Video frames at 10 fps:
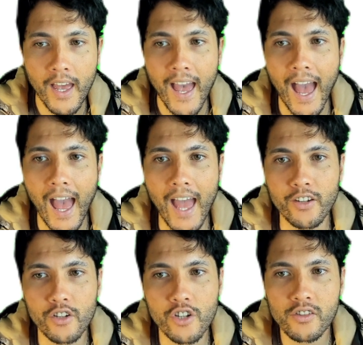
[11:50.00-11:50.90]

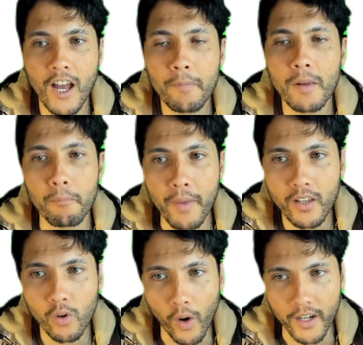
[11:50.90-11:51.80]
and just type in
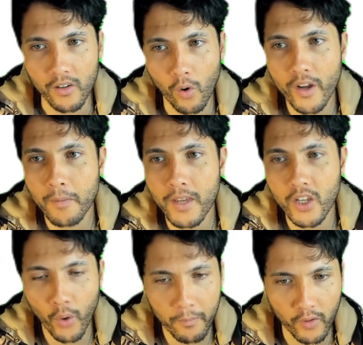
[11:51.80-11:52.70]
Bitcoin, or it can be
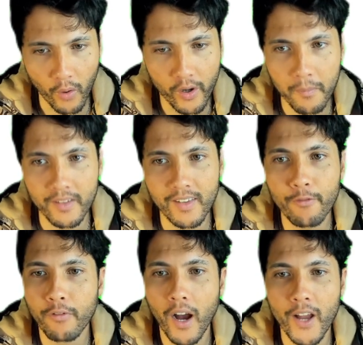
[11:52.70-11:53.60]
crypto, or it can be
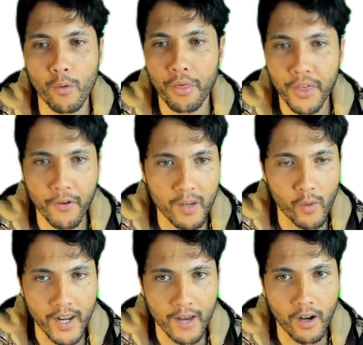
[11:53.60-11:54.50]
DeFi or Ethereum,
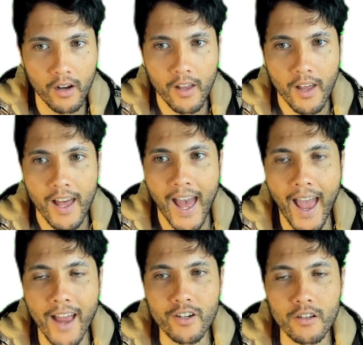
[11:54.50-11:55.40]
whatever,
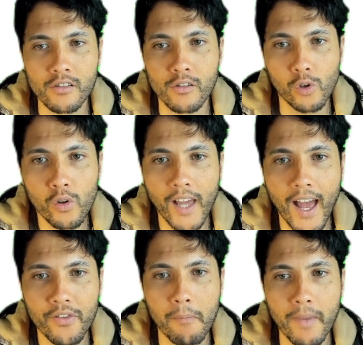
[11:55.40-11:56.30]
and just look
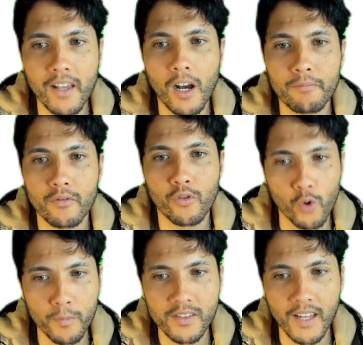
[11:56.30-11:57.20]
at the meetup
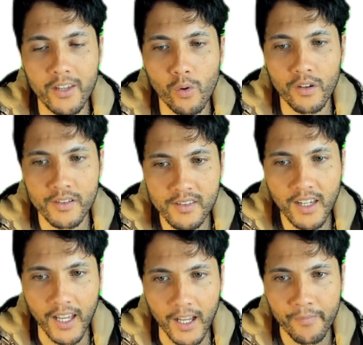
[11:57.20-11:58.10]
groups in your
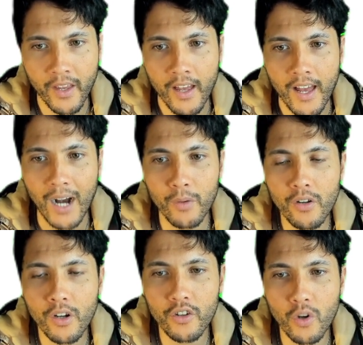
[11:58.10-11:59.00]
city. And what
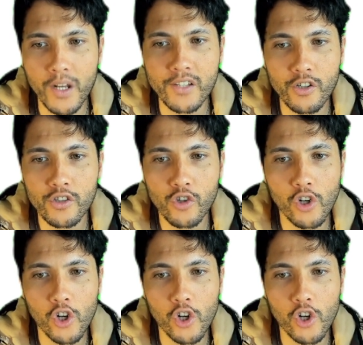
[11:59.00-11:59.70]
you're going to do is you're just going to